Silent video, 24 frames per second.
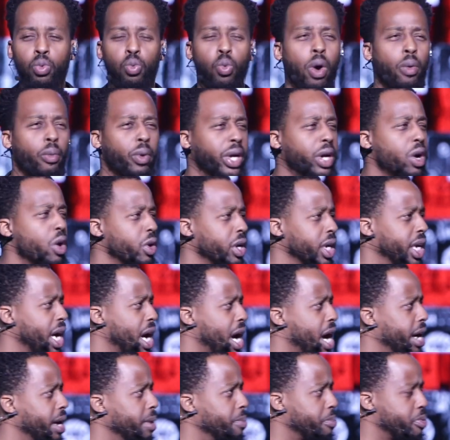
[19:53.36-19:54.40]
When we go to
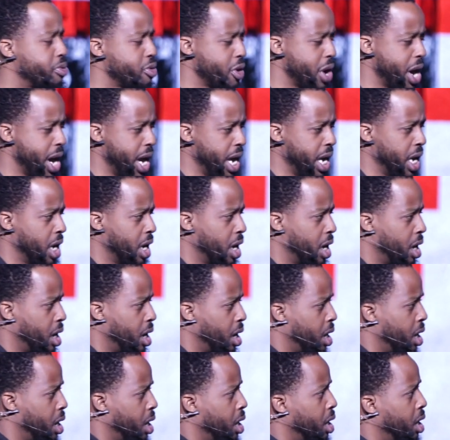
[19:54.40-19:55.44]
God and pray,
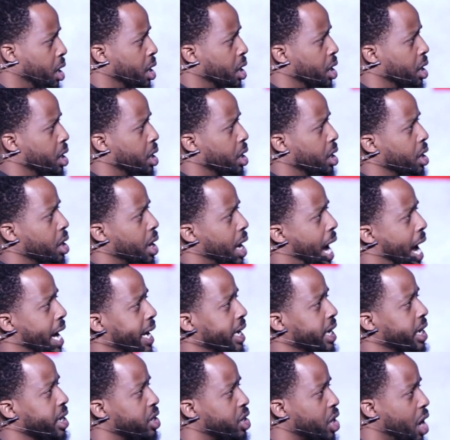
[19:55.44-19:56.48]
I
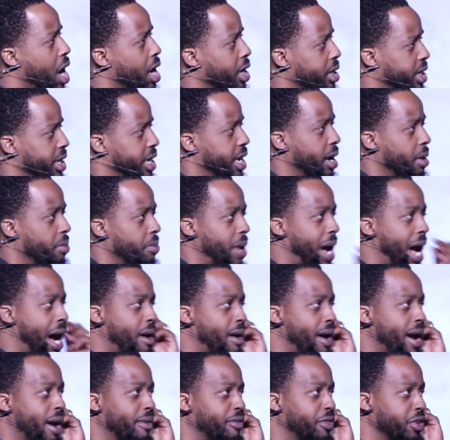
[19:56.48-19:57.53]
need to talk to Him.
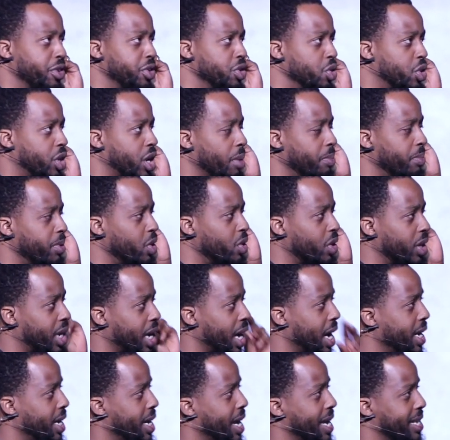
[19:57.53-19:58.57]
However, you
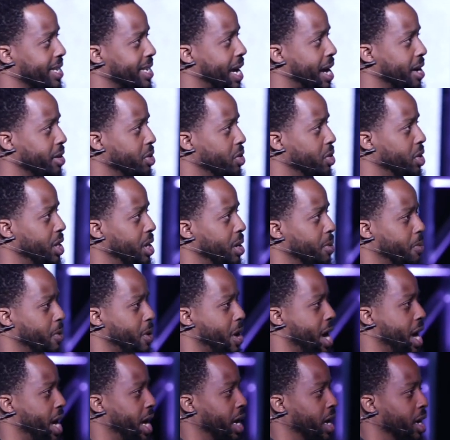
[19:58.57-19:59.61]
communicate, that's how you need to
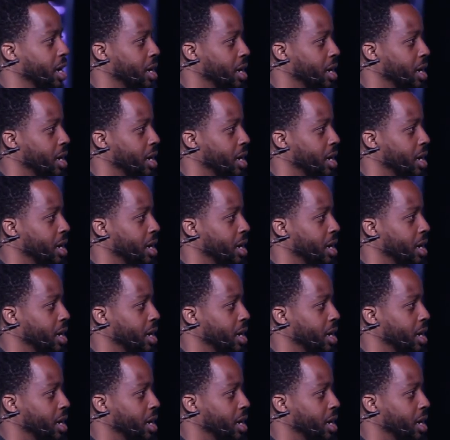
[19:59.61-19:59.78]
pray.